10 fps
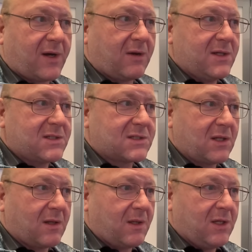far is
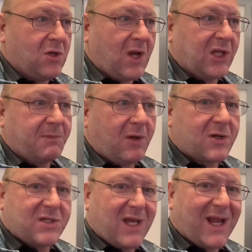the new
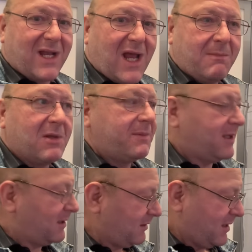LWRCI
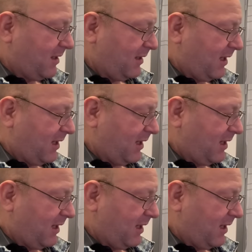9mm.